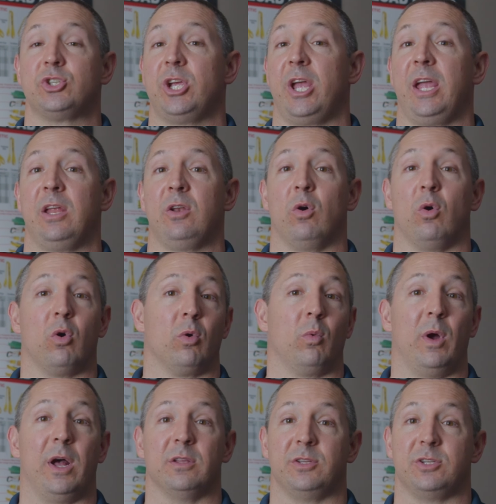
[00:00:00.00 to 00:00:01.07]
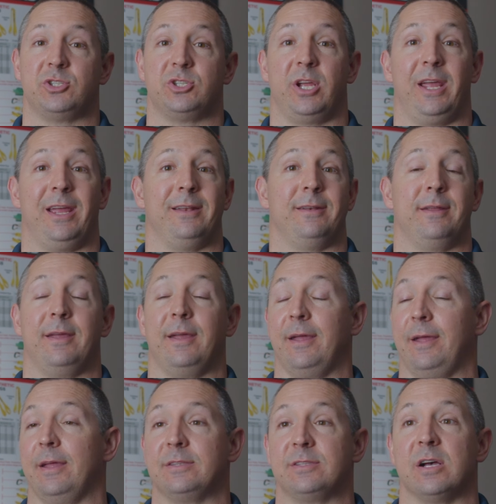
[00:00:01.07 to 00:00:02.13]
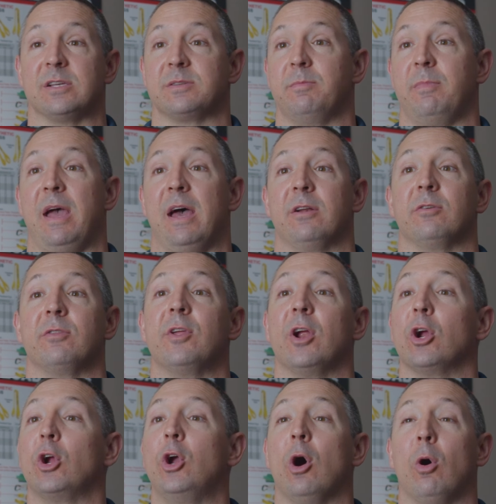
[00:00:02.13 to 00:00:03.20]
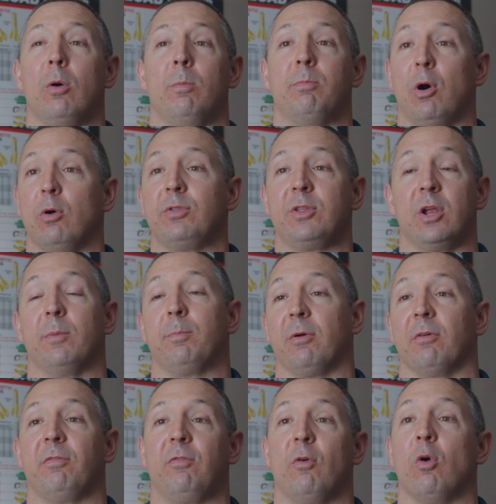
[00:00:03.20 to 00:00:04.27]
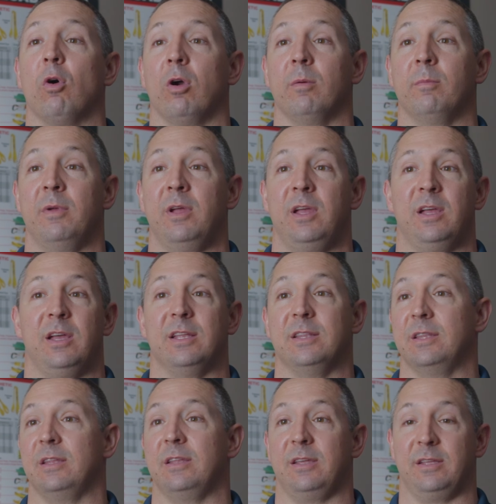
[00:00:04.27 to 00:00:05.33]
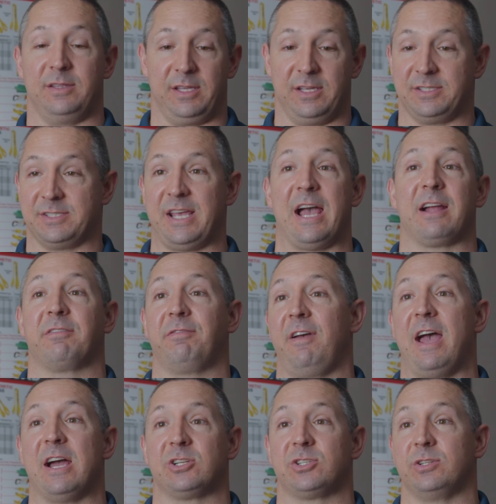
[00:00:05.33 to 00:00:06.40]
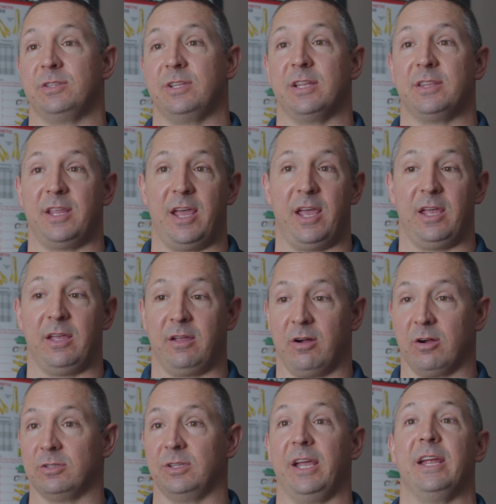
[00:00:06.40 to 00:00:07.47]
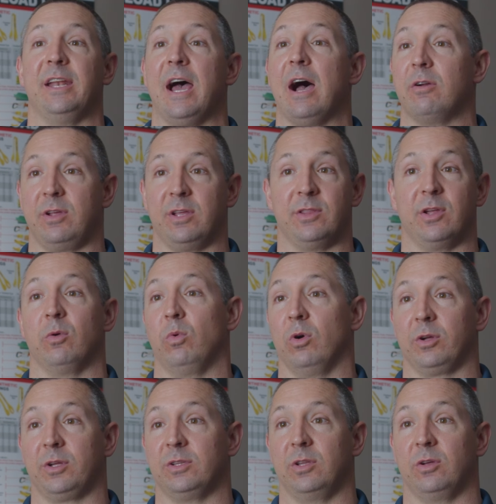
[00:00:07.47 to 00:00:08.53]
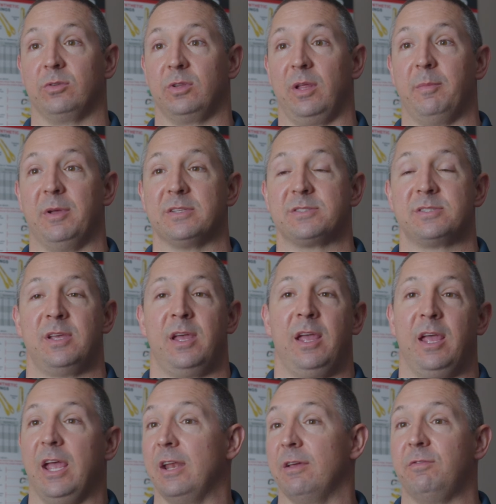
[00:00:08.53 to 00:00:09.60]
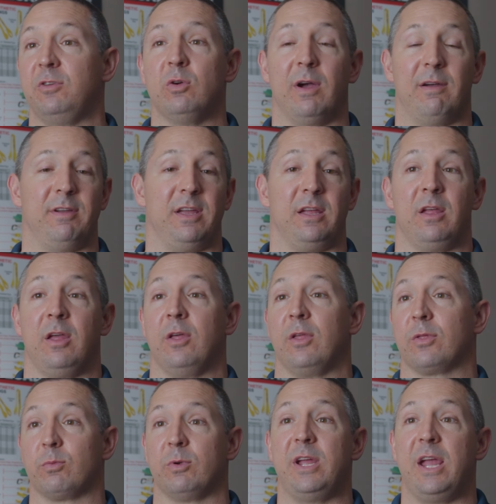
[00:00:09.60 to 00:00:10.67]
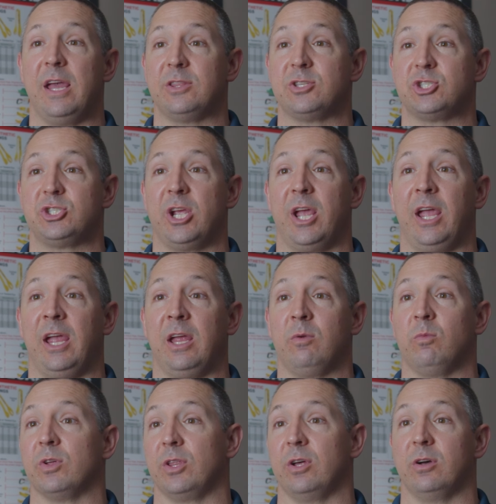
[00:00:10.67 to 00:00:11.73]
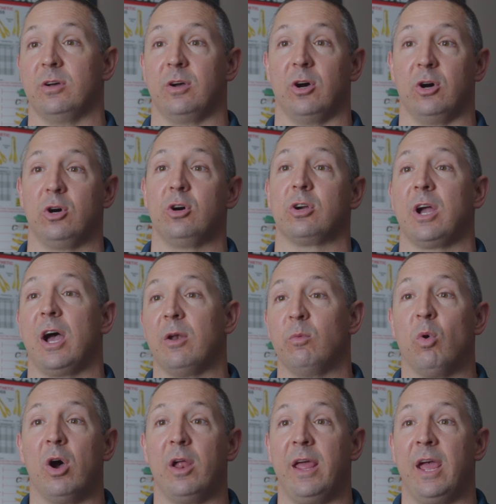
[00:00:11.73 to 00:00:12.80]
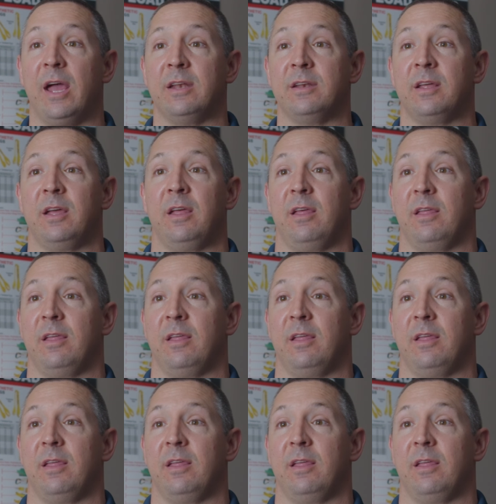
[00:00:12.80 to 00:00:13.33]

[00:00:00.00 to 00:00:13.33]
chain or welded chain, it doesn't matter. They're go, both going to perform in, in the exact fashion that they are laid out in their working load limits. And if you have a 3 8 chain with a, a, hook on one end